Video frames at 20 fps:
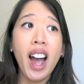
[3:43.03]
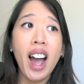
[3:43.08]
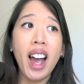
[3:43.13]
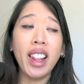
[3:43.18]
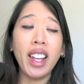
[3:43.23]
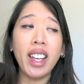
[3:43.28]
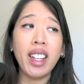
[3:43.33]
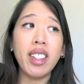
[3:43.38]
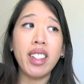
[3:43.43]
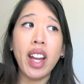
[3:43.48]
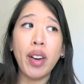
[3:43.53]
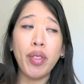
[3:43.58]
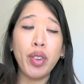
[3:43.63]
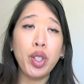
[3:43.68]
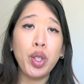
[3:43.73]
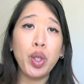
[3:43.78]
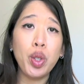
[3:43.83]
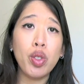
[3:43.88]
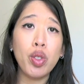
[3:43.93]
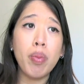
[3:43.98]
I like never
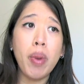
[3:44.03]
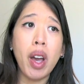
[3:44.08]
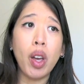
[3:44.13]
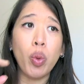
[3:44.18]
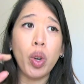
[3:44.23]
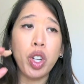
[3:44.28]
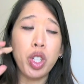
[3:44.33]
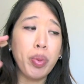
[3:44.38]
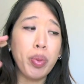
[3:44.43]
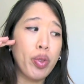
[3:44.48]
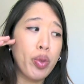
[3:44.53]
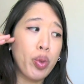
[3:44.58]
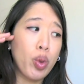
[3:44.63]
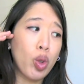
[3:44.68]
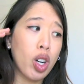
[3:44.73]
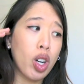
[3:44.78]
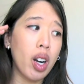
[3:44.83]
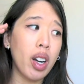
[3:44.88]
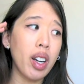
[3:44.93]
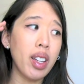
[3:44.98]
used mouthwash
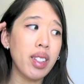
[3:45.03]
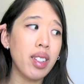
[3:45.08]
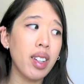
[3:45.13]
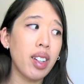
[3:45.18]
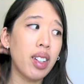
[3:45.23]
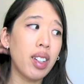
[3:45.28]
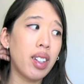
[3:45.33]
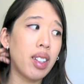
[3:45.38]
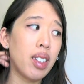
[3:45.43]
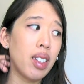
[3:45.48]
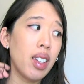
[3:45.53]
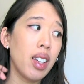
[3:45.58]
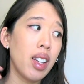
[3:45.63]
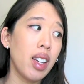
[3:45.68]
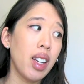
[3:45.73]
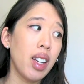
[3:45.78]
before until